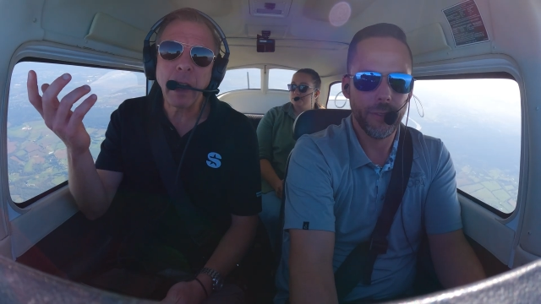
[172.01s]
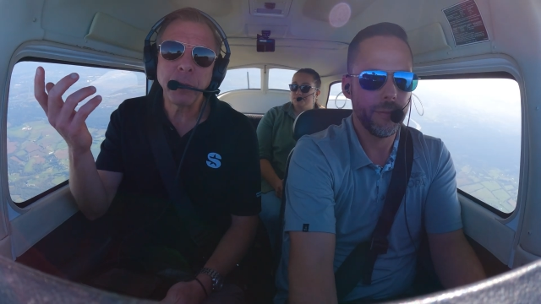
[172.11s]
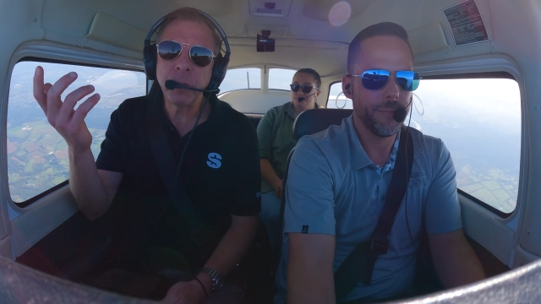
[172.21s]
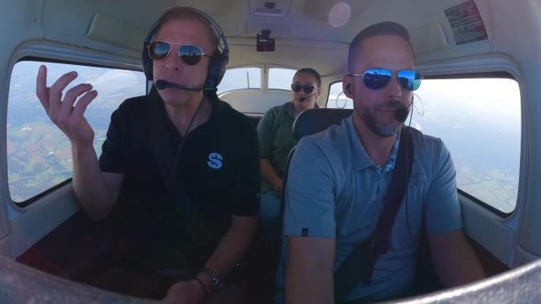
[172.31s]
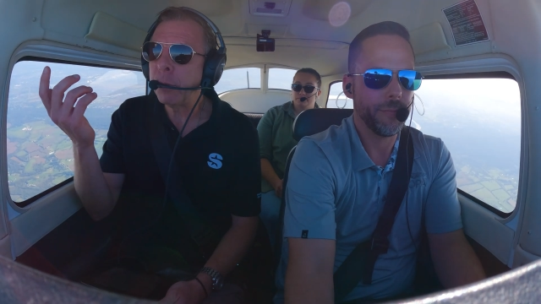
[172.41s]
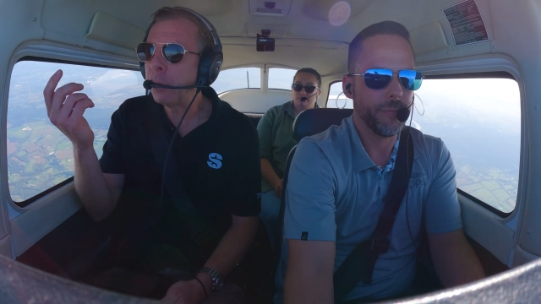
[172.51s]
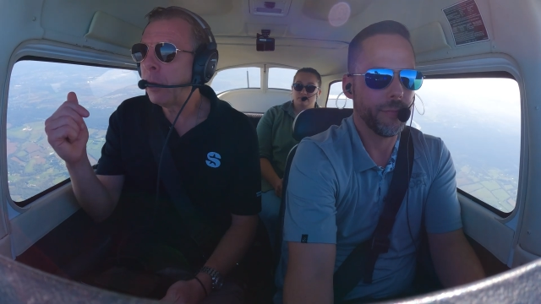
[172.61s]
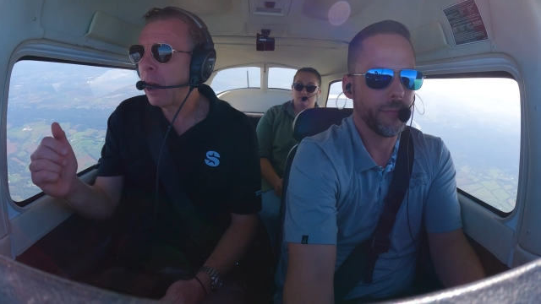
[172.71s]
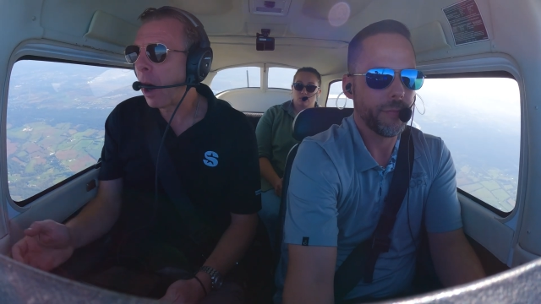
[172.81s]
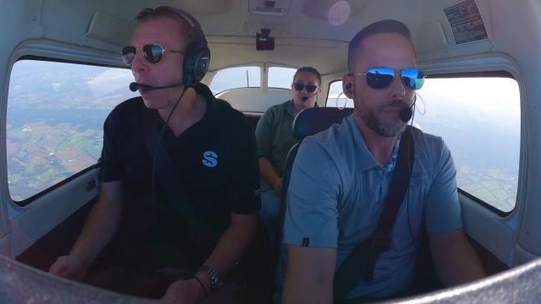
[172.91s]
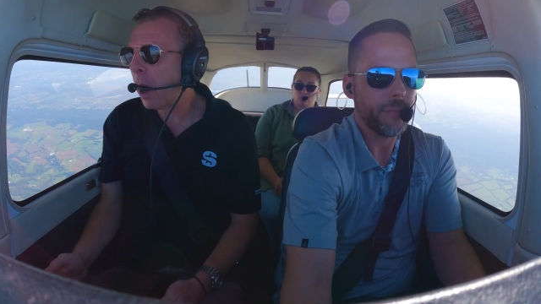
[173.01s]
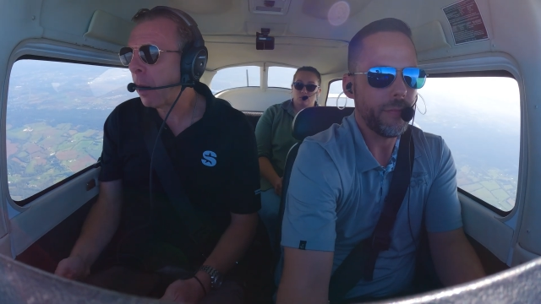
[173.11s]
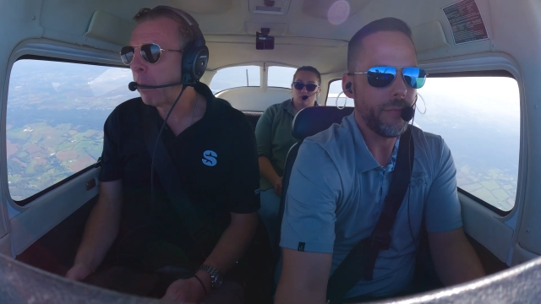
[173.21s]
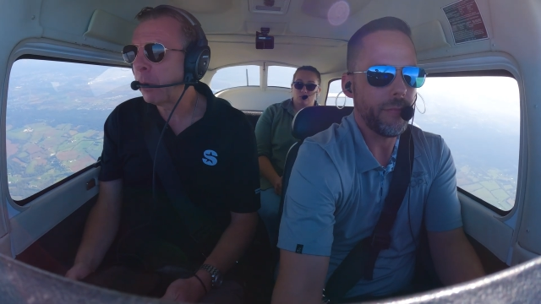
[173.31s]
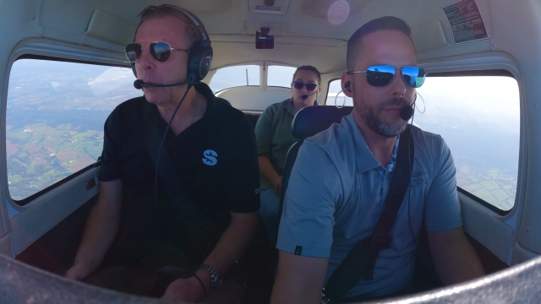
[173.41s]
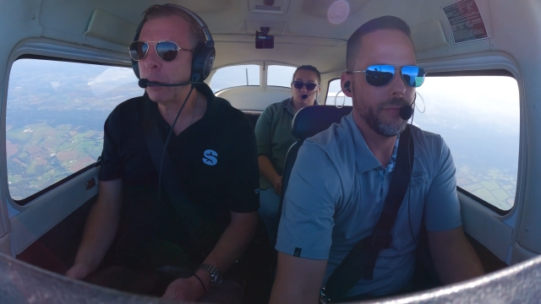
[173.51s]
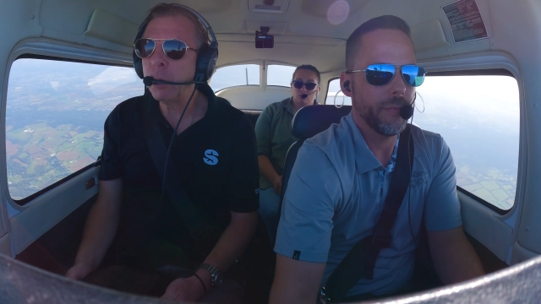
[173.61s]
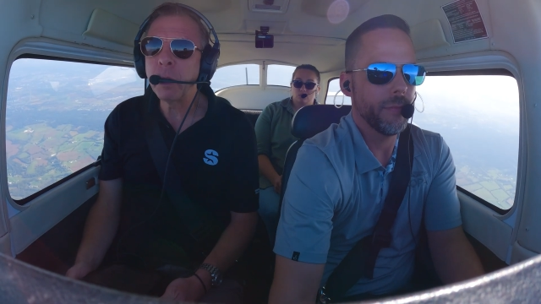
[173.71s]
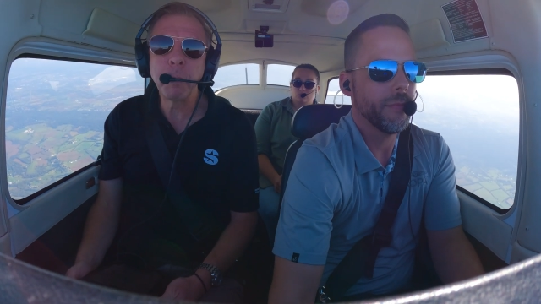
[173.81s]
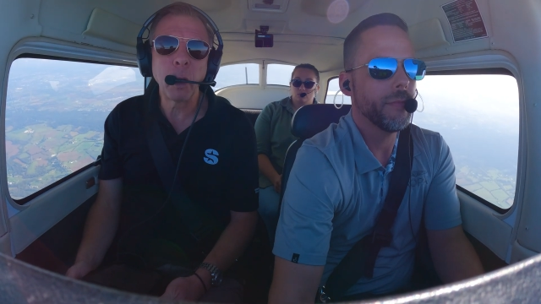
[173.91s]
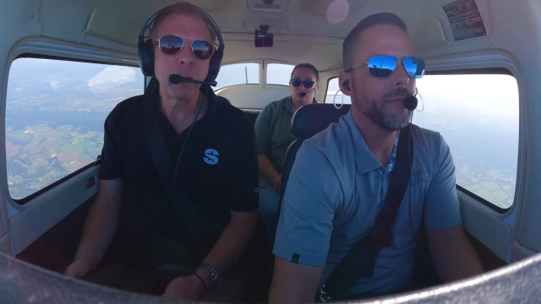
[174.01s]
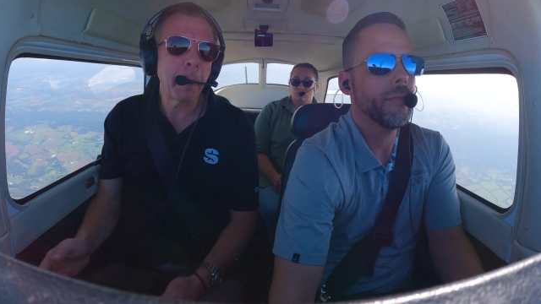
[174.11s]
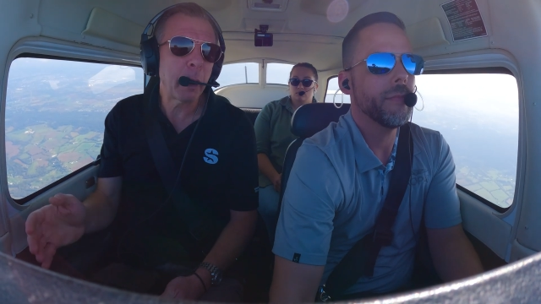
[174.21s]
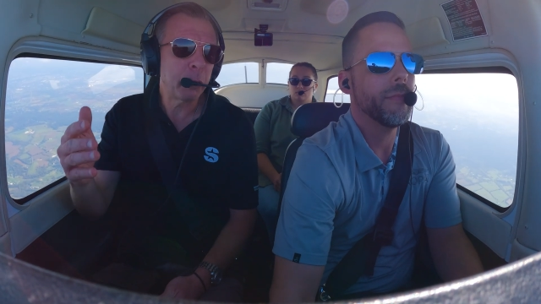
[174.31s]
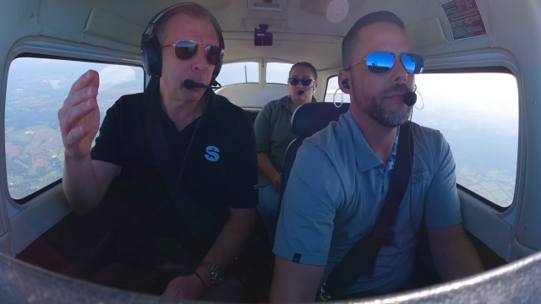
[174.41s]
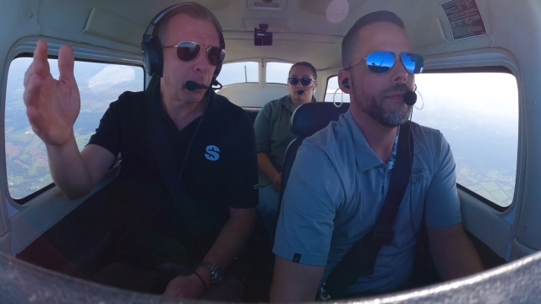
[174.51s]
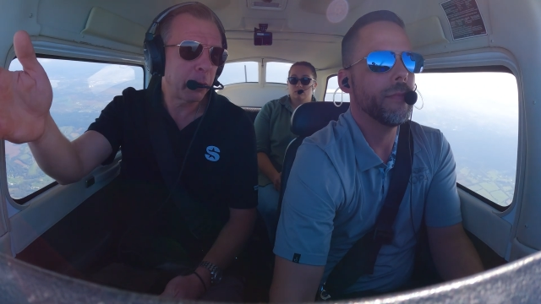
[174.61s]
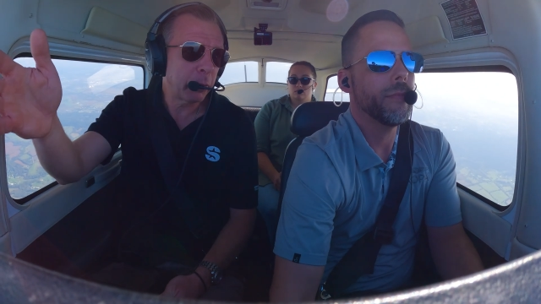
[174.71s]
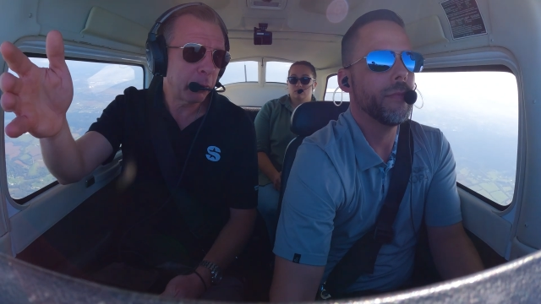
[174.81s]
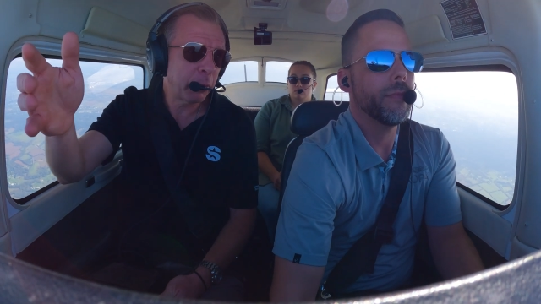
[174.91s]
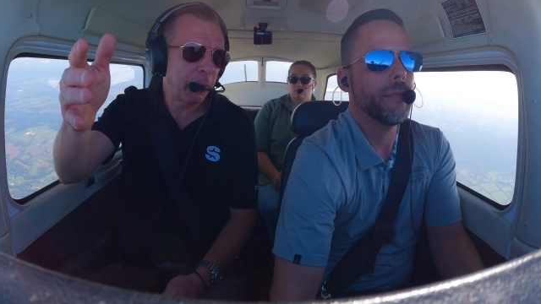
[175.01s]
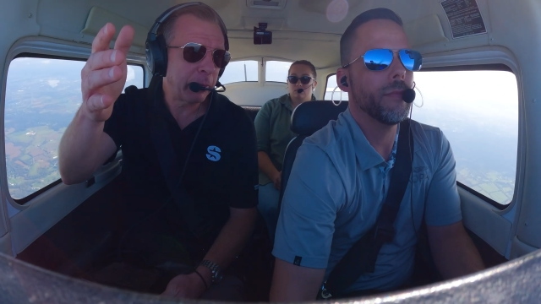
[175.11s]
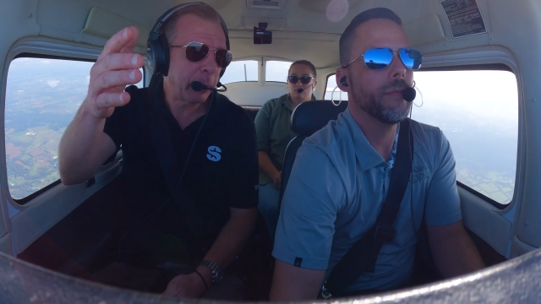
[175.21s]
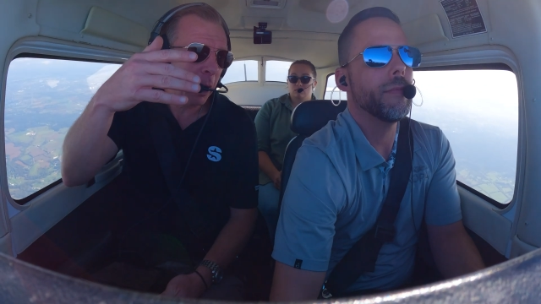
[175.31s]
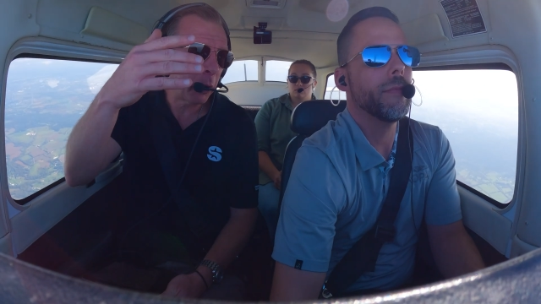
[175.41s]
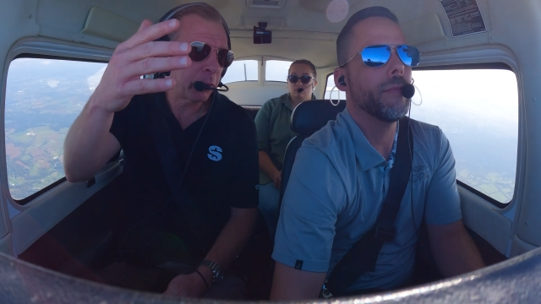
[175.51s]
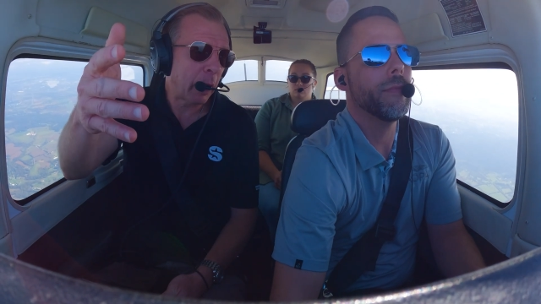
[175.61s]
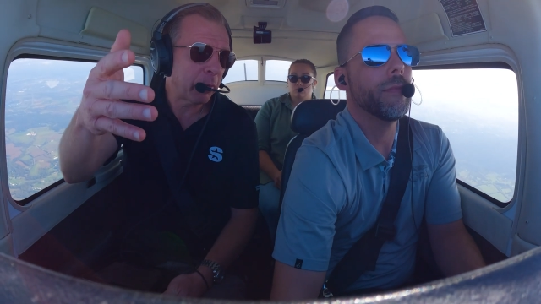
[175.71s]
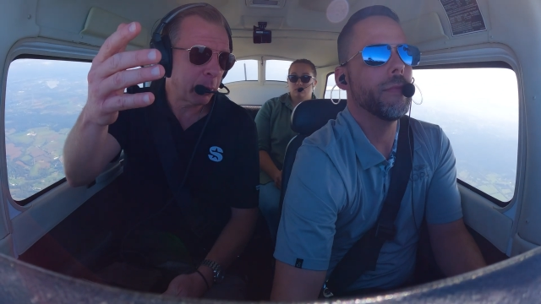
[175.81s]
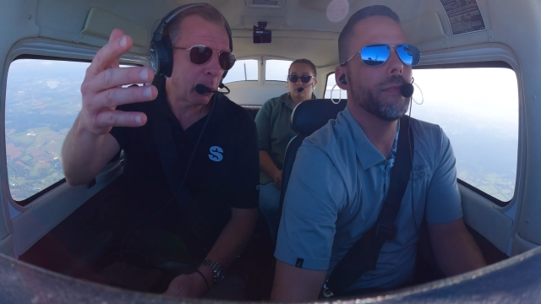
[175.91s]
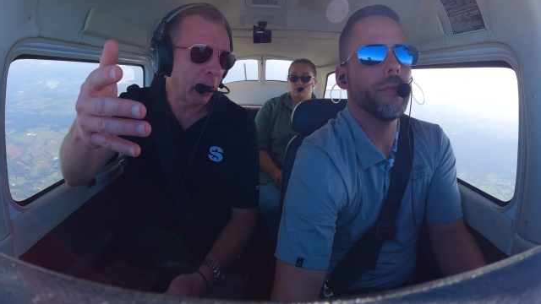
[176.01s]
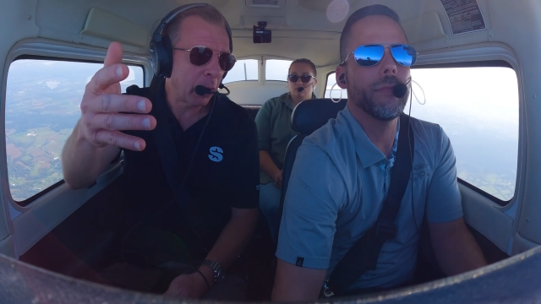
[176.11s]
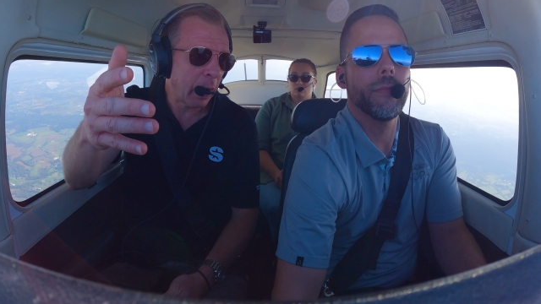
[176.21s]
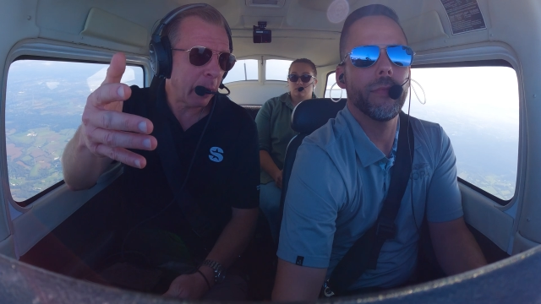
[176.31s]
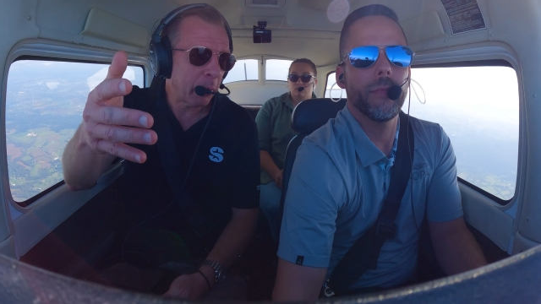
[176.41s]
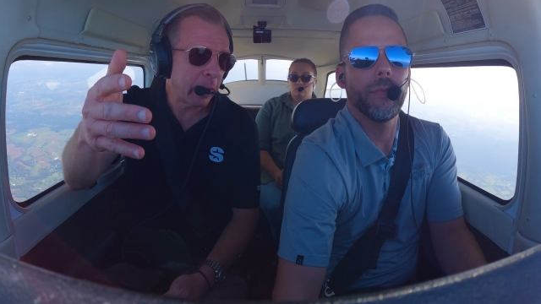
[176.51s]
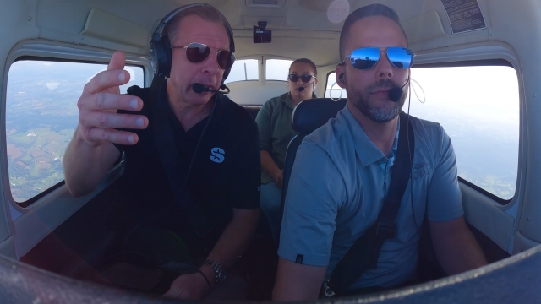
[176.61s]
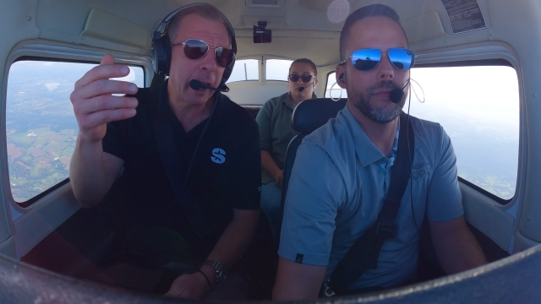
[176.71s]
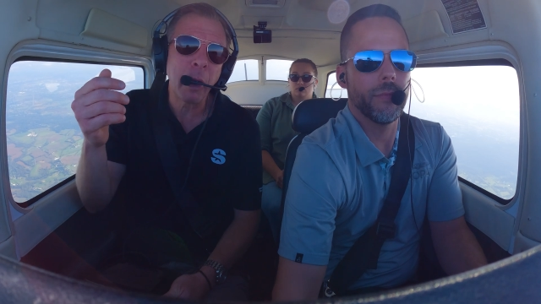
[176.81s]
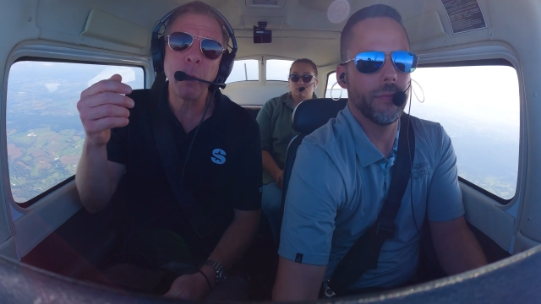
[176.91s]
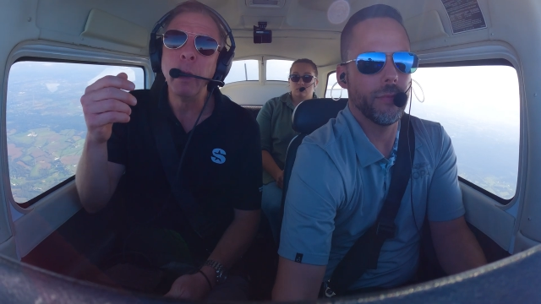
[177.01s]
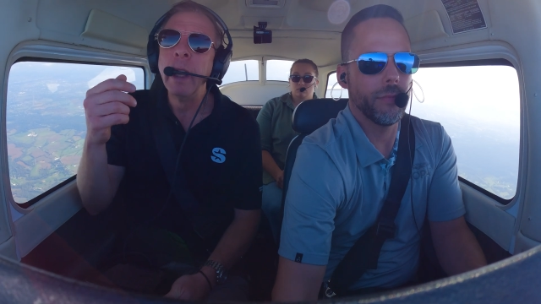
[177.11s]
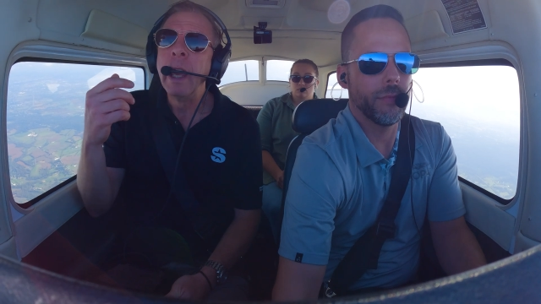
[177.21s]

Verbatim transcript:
Speaker 1: altitude, um, you, you can look about 250 miles out from where you're at right now